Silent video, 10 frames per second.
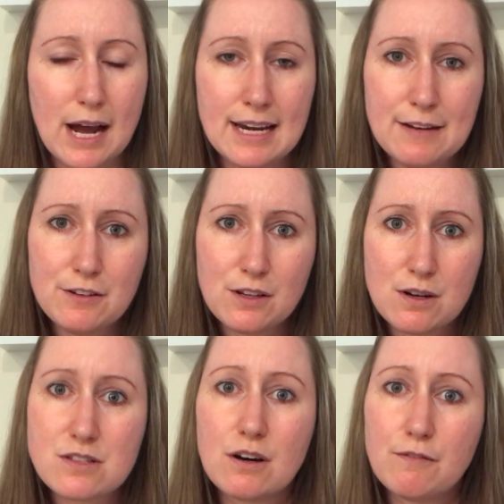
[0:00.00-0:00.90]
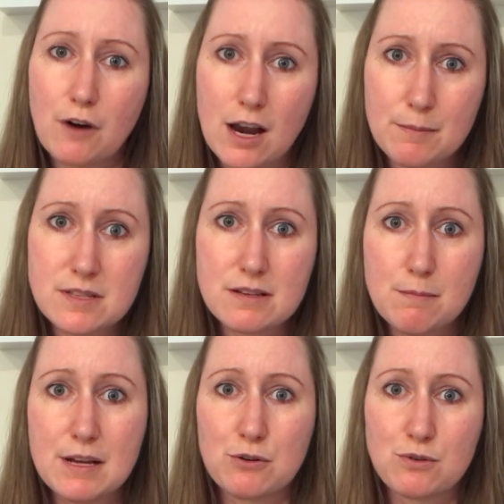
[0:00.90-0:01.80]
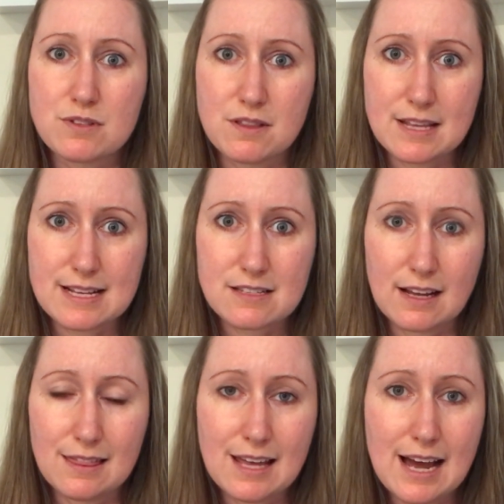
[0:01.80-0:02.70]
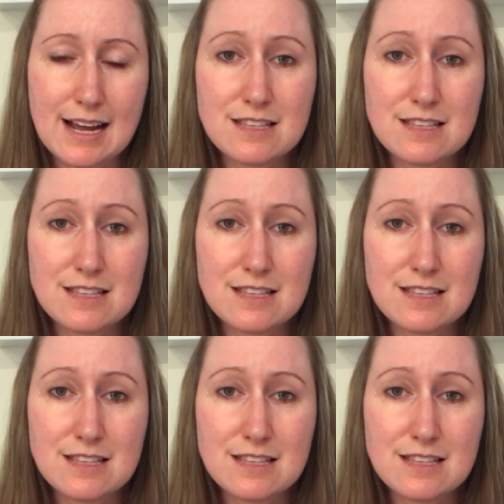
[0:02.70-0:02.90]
And even though it's got vitamins and minerals and things like that,